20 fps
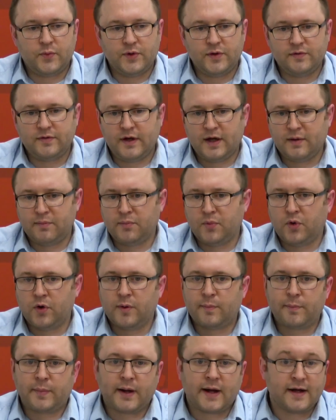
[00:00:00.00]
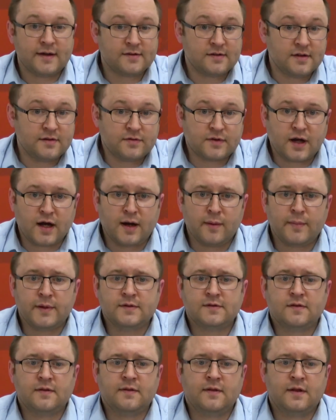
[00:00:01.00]
We've had more positive
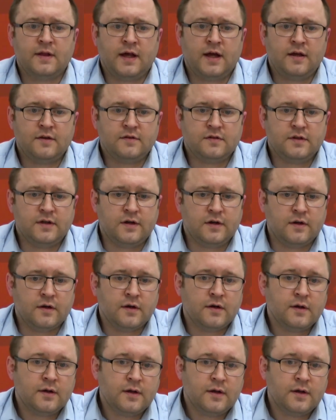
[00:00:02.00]
comments in the last year